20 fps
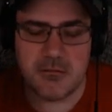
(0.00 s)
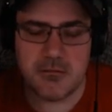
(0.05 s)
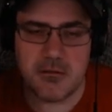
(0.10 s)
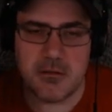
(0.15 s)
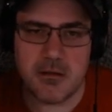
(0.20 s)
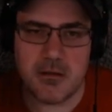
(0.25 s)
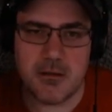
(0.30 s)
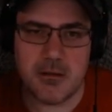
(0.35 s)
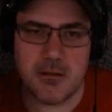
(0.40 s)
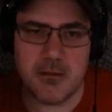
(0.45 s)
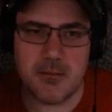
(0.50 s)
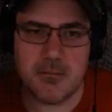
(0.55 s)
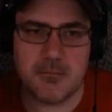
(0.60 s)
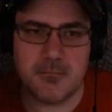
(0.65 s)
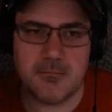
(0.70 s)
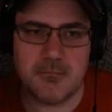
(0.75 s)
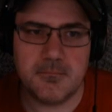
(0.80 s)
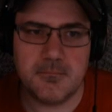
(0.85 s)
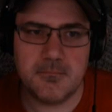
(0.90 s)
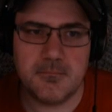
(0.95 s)

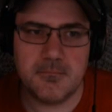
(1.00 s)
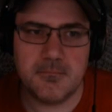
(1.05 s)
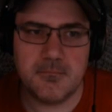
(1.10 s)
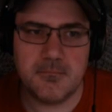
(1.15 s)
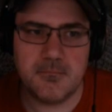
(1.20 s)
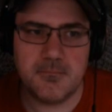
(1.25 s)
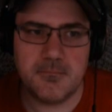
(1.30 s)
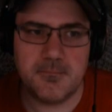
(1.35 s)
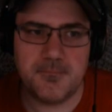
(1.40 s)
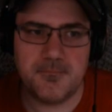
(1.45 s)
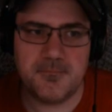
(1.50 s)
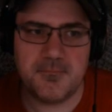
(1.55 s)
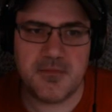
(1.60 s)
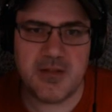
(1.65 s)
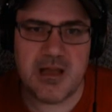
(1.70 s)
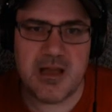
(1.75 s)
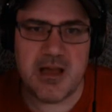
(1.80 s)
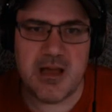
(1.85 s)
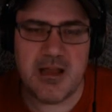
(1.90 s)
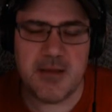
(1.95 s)
Um,
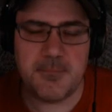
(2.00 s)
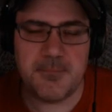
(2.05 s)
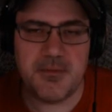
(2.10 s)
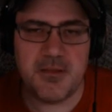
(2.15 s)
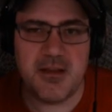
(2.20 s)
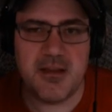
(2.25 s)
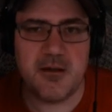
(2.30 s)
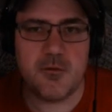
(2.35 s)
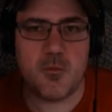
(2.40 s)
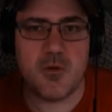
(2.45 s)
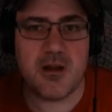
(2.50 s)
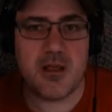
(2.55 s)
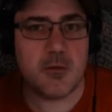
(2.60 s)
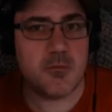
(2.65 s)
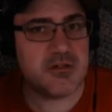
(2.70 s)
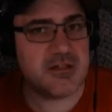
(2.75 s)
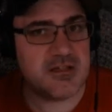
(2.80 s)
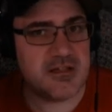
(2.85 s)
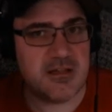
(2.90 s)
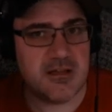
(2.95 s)
I played when I
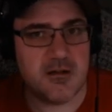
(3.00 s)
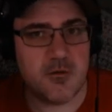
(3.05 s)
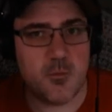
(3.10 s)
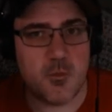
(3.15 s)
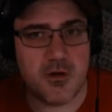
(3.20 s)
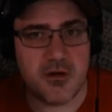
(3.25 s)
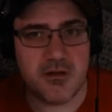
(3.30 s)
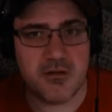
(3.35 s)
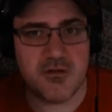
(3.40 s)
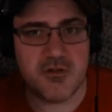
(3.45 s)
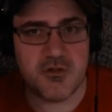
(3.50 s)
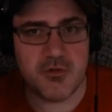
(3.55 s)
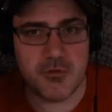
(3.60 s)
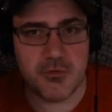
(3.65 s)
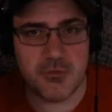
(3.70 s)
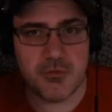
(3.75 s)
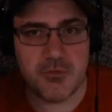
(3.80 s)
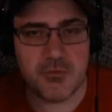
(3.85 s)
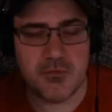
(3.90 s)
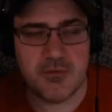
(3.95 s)
was a kid 1 and
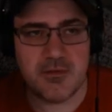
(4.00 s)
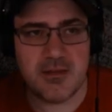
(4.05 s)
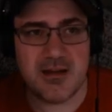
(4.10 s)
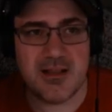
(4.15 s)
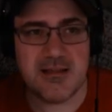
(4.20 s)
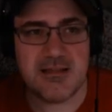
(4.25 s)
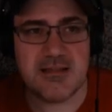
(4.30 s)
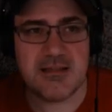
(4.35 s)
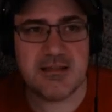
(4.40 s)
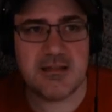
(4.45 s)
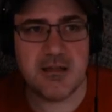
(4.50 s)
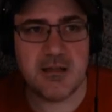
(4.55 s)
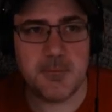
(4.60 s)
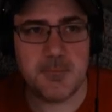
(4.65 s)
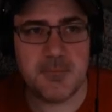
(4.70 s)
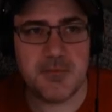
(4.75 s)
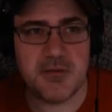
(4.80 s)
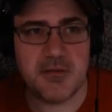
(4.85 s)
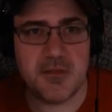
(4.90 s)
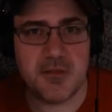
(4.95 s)
2. Then I
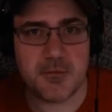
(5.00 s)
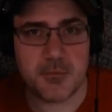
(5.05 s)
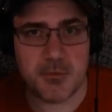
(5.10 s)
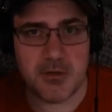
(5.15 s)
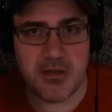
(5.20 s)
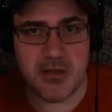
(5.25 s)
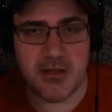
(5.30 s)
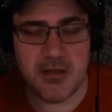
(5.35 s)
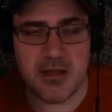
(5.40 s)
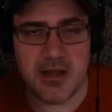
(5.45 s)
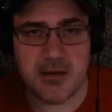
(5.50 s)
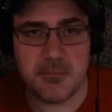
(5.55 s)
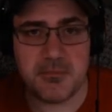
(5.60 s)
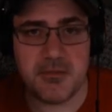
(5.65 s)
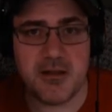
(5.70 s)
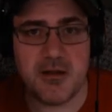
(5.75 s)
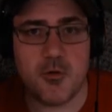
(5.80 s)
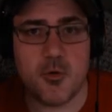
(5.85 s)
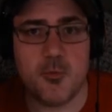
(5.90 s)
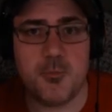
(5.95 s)
skipped 3. I
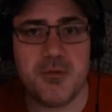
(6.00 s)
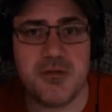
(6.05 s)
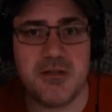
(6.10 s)
played open